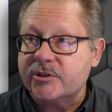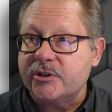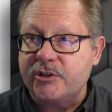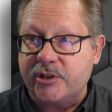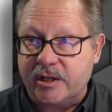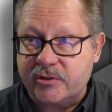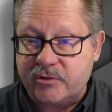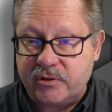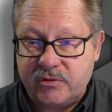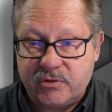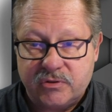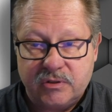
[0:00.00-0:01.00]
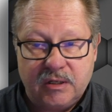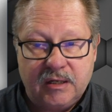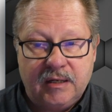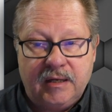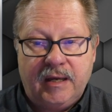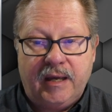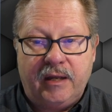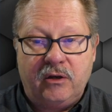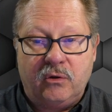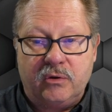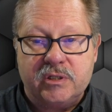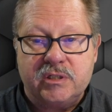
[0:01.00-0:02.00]
suggestions. And
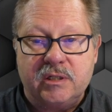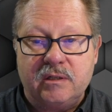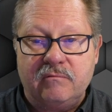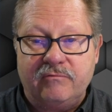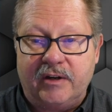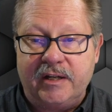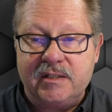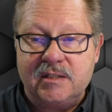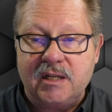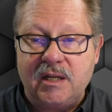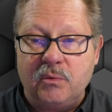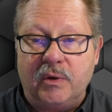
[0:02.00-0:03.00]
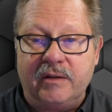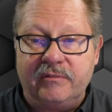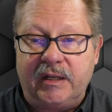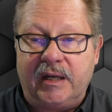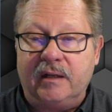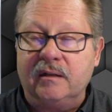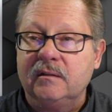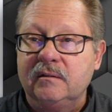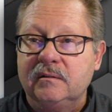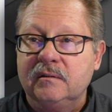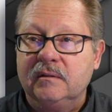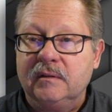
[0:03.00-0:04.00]
notice it finds heat wave again.
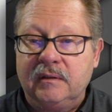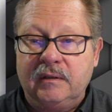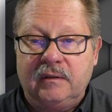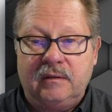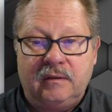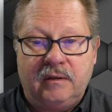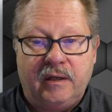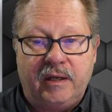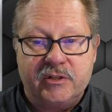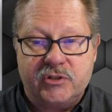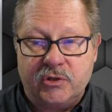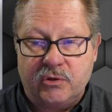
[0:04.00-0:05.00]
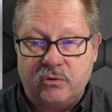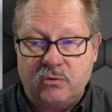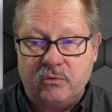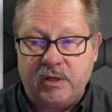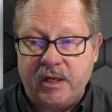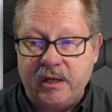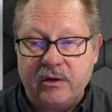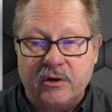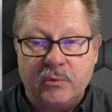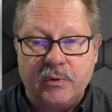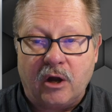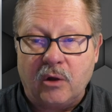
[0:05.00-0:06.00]
And so
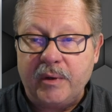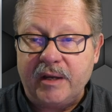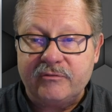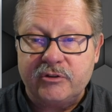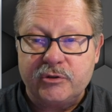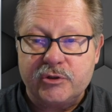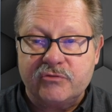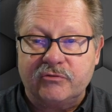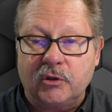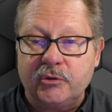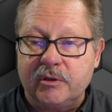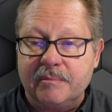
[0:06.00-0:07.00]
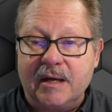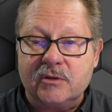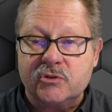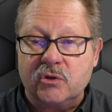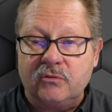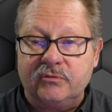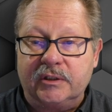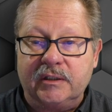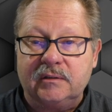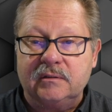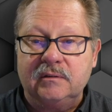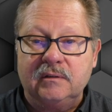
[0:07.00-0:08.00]
here, all we have to do is float the mouse over
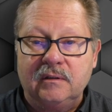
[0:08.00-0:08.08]
it,